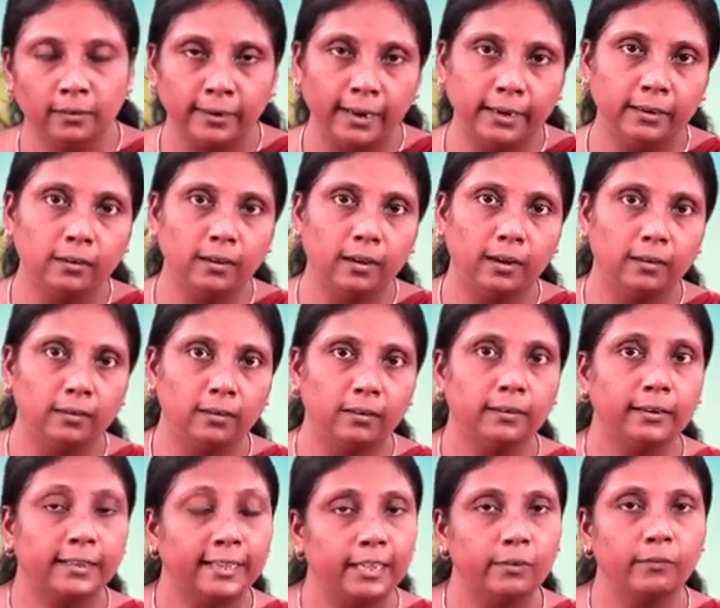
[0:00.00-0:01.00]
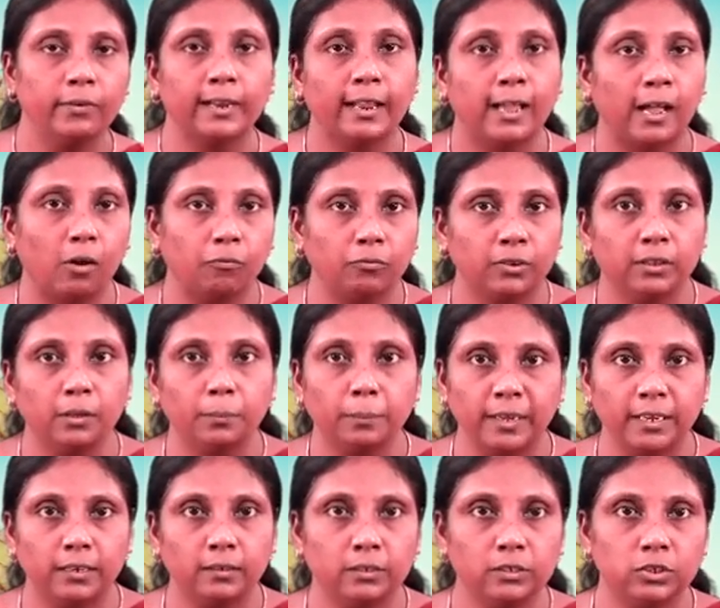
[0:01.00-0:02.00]
red color even after the
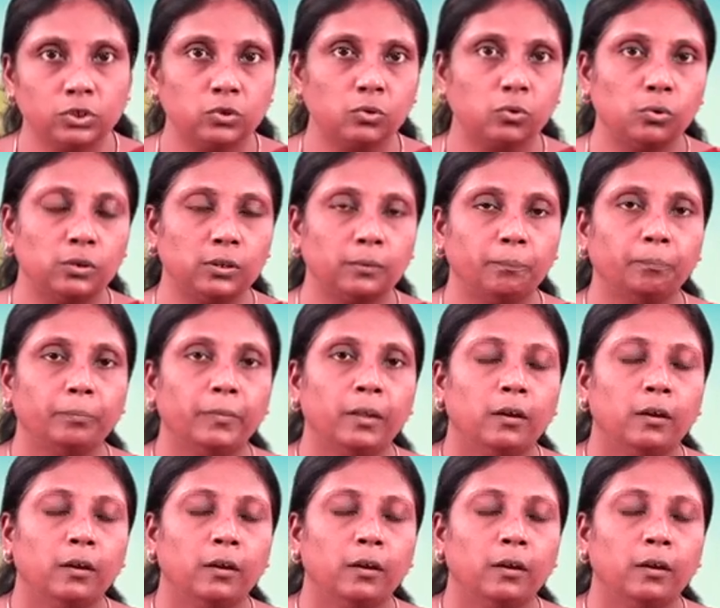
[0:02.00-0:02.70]
meat is cooked.